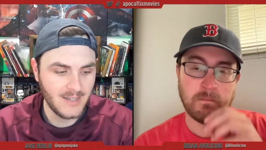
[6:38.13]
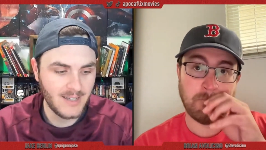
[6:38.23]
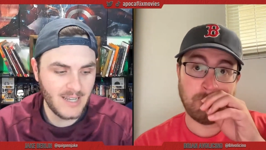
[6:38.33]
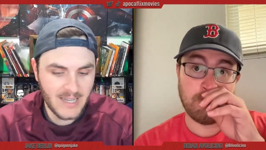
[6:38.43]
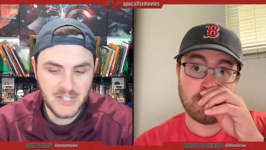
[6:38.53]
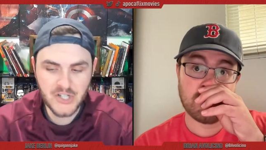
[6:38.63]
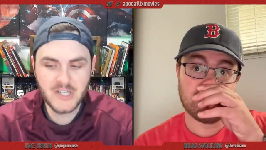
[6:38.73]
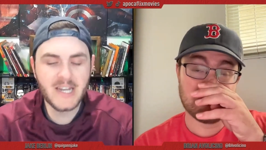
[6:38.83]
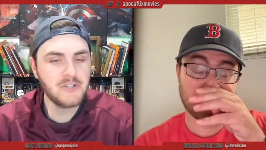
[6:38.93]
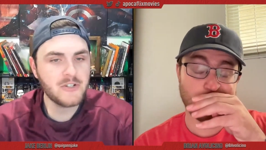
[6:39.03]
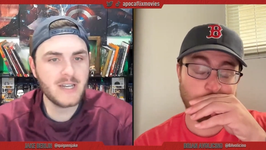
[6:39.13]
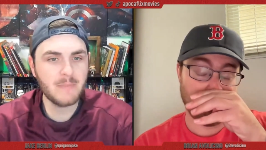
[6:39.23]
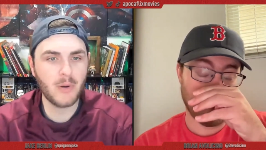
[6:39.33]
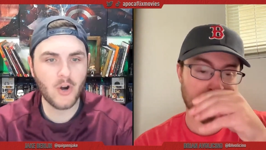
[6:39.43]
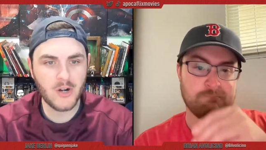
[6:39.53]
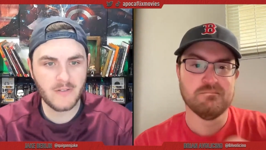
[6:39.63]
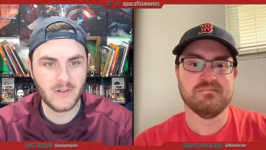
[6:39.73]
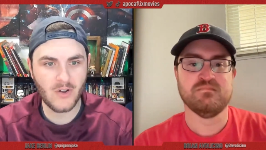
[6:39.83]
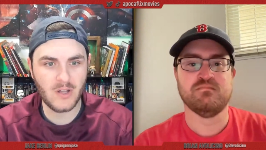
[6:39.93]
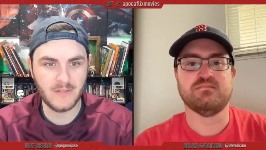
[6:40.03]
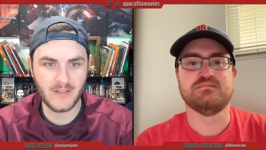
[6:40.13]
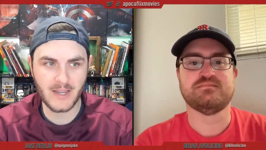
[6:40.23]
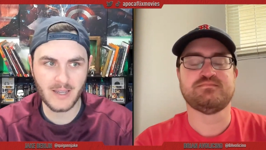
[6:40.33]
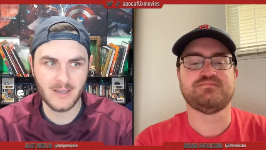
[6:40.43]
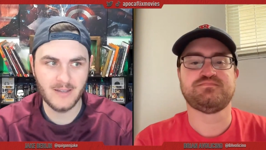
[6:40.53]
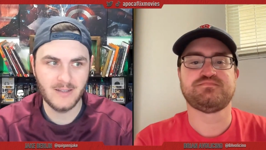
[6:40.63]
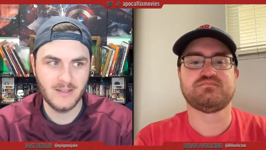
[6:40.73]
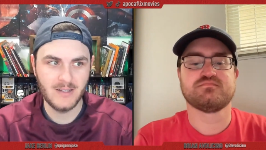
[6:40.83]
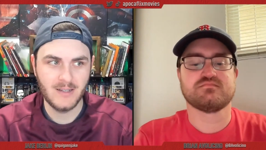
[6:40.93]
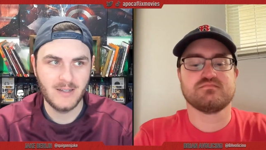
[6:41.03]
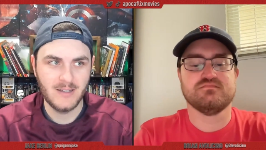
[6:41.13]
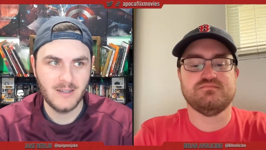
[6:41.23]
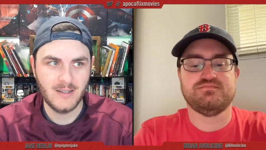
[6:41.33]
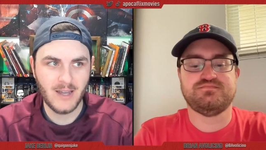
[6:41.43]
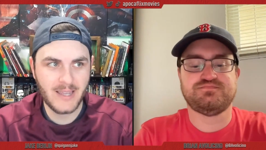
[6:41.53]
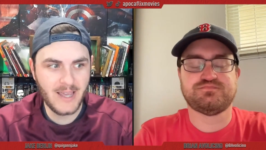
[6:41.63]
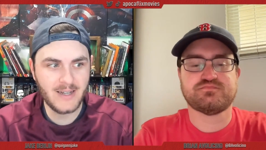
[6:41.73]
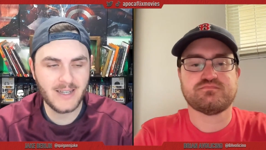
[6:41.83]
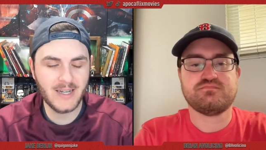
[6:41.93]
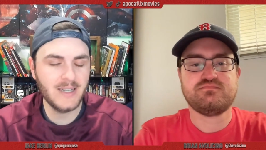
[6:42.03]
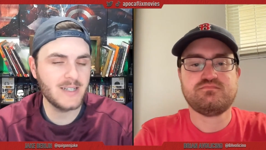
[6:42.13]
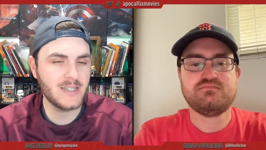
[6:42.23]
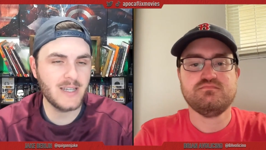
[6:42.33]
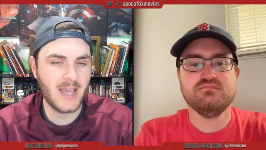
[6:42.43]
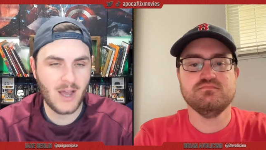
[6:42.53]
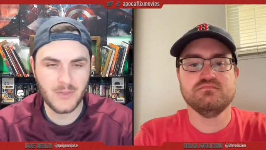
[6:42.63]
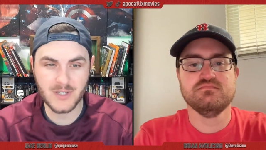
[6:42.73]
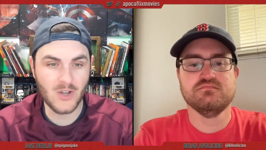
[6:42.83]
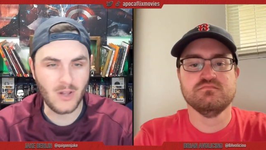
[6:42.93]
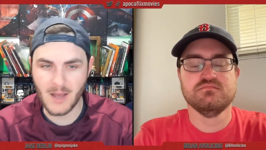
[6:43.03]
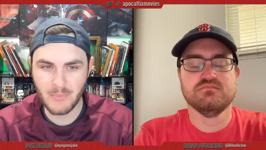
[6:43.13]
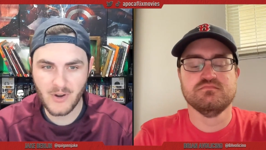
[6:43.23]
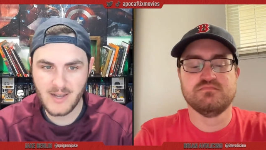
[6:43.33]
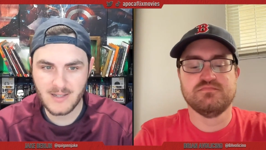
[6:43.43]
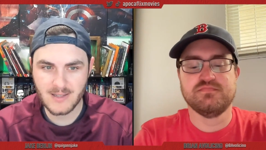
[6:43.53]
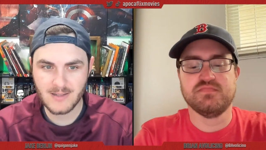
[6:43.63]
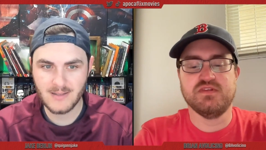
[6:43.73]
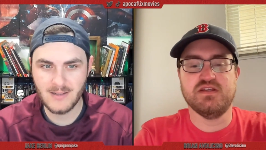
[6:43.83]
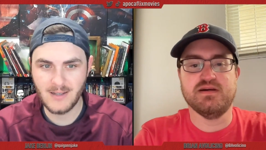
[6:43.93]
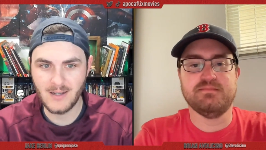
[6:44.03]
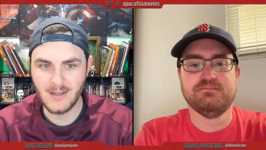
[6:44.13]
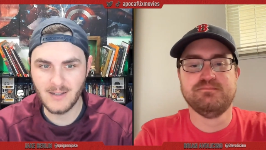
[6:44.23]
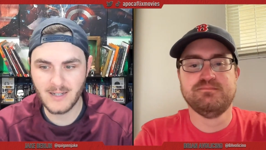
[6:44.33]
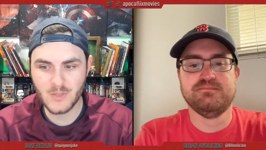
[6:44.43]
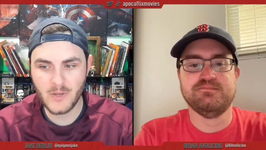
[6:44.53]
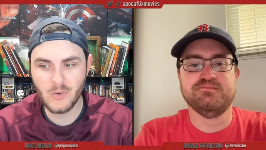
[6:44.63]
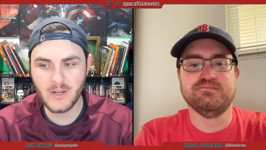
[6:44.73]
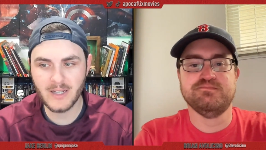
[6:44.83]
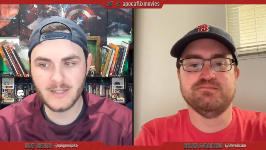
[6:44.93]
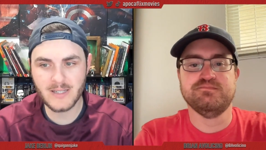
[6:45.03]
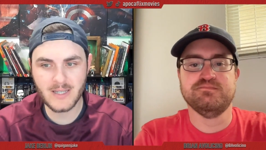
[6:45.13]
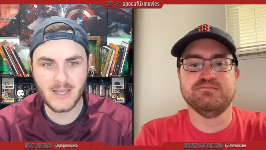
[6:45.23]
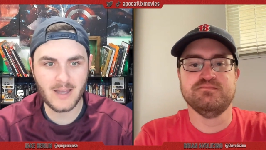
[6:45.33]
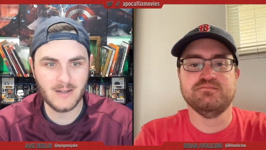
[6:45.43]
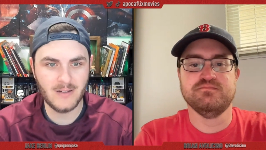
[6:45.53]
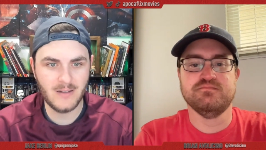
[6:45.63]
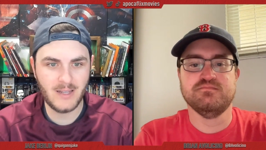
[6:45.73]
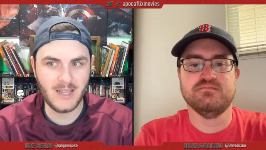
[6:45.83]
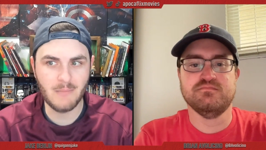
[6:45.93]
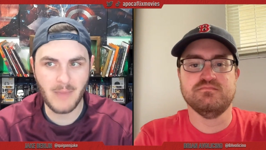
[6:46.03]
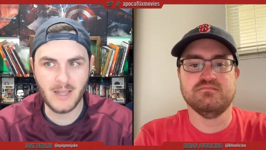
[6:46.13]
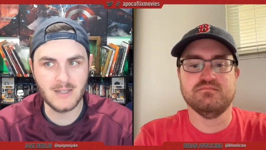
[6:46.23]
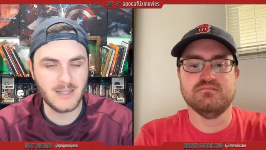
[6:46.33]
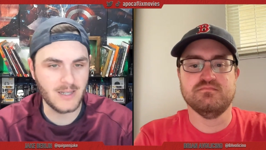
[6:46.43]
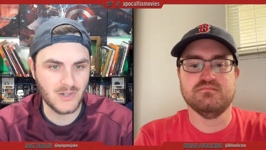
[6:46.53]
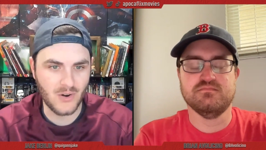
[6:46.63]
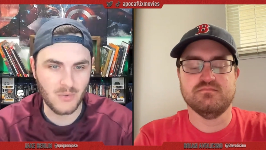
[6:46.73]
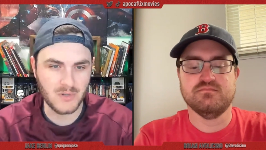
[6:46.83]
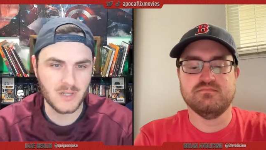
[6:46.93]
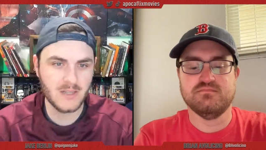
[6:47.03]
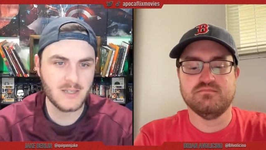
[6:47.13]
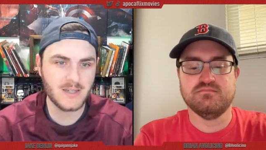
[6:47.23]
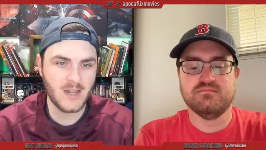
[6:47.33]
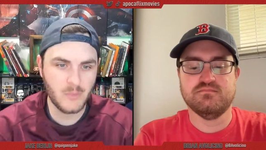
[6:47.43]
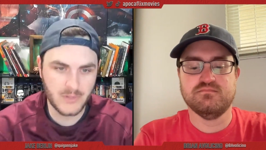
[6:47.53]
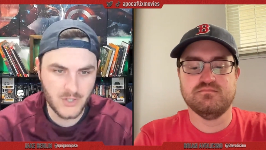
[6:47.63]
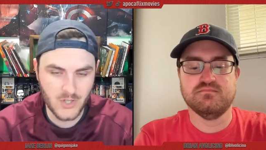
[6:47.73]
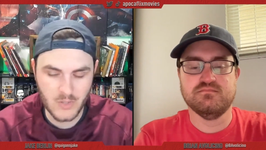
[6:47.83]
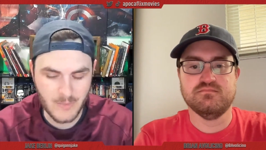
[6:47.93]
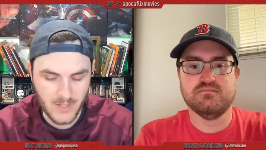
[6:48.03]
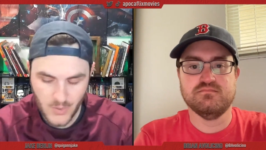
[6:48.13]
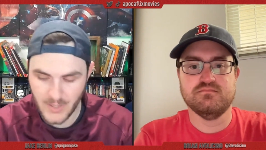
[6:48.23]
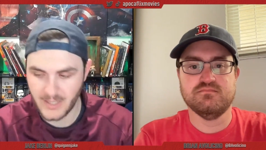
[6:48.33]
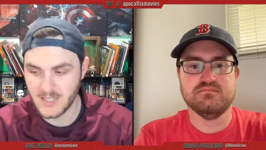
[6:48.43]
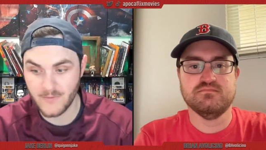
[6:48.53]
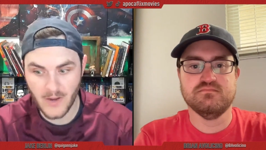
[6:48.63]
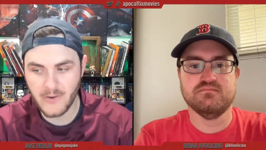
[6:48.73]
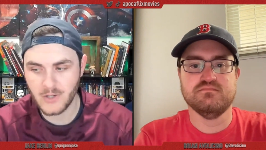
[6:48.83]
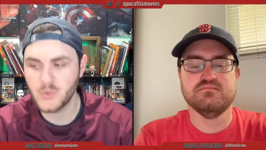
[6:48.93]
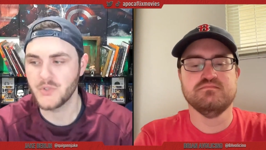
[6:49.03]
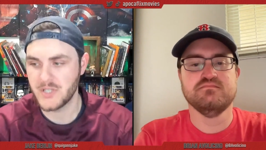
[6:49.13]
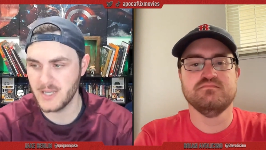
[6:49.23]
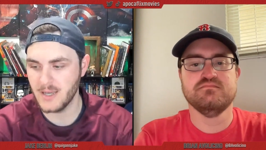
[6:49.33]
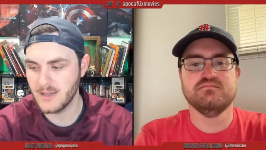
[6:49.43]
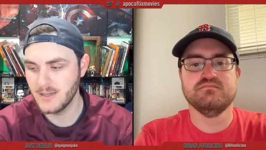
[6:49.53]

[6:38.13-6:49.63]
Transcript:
Speaker 1: It's just an interesting part of it all, of like, again, getting to see how this all operates, because we don't get to see that in mainstay Star Wars. And this is kind of what the show has been doing. And it's very cool to see.